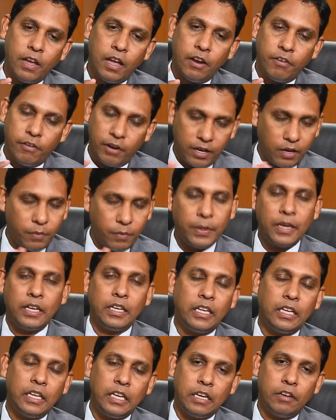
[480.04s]
are
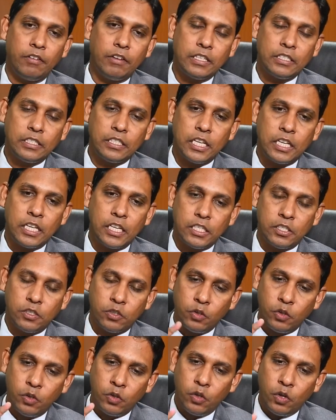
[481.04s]
recommending investors
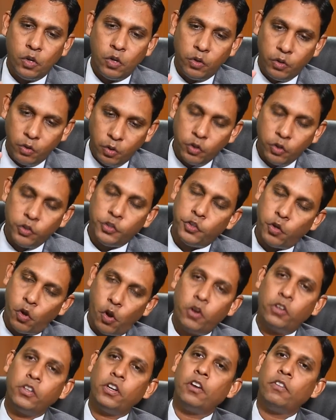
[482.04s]
to go
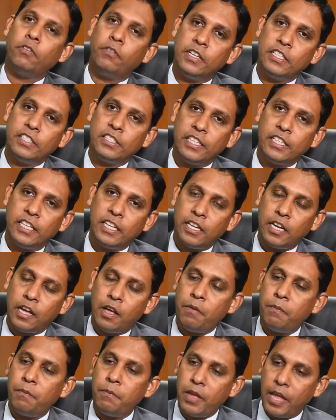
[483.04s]
short on fixed
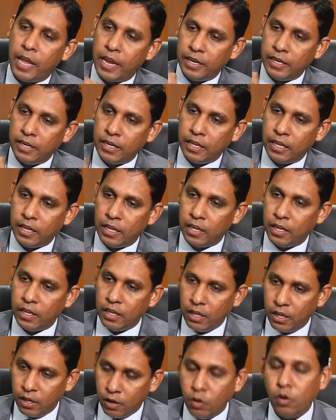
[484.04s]
income and
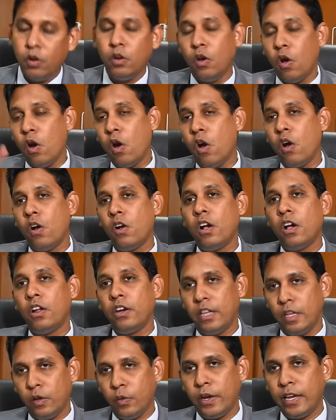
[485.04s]
go long
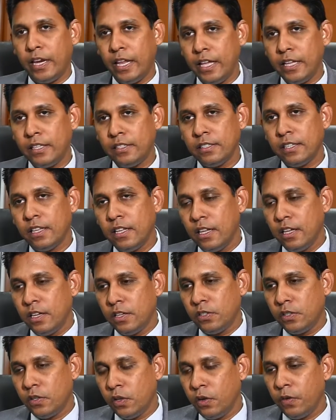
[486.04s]
on equities.
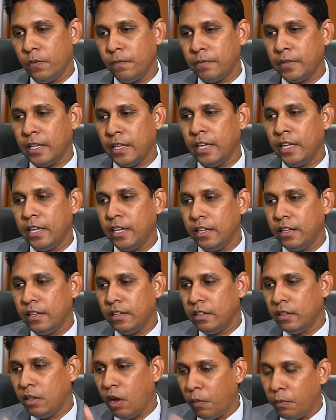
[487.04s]
So
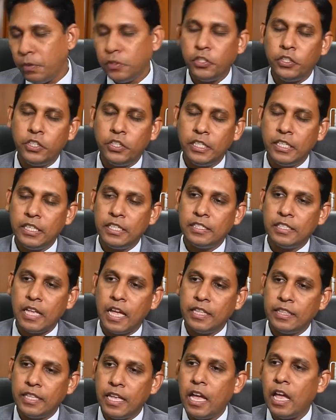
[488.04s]
the opportunities
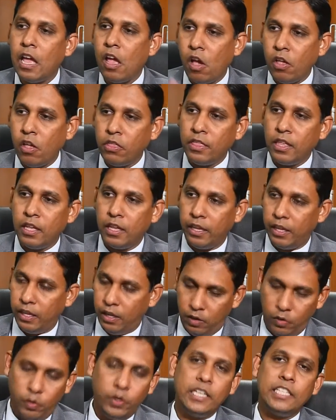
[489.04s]
are there on the
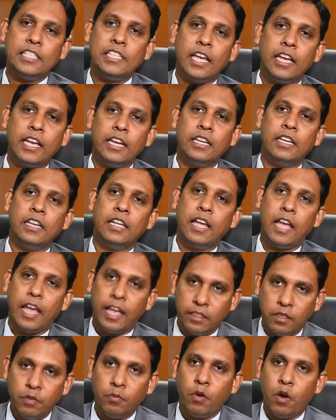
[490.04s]
equity side
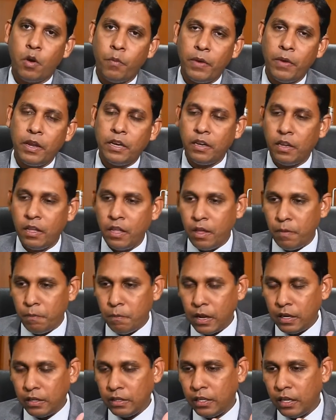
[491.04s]
at the moment,
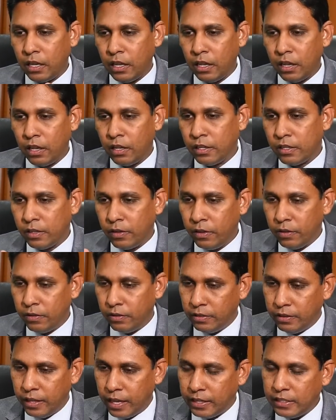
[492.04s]
but
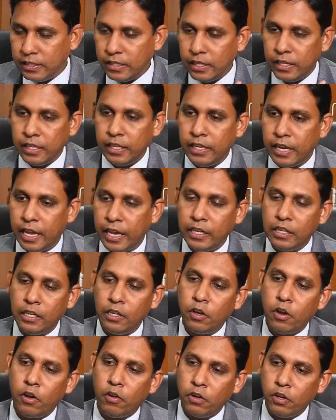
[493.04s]
there is a
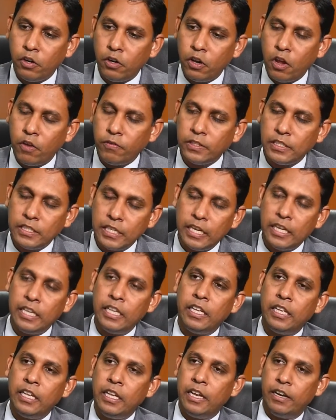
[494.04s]
likelihood of a
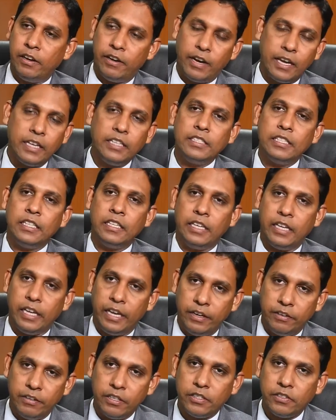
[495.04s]
steady rise in
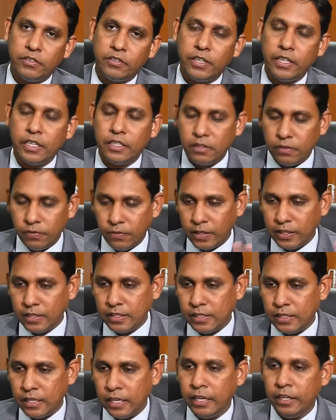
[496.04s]
interest rates.
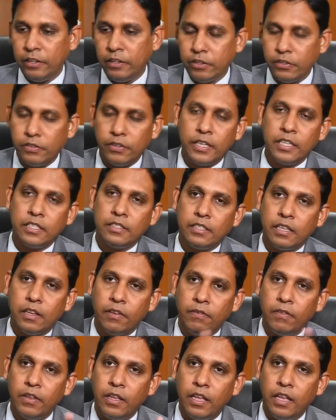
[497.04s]
Once interest rates
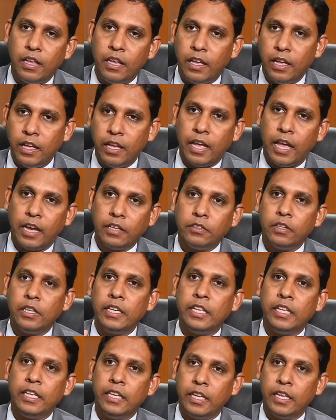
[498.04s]
have
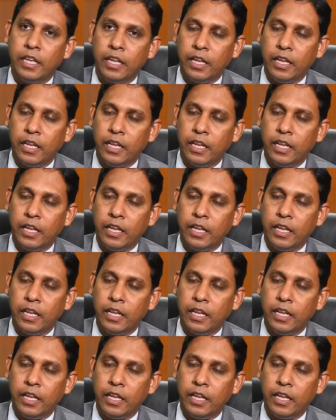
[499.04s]
actually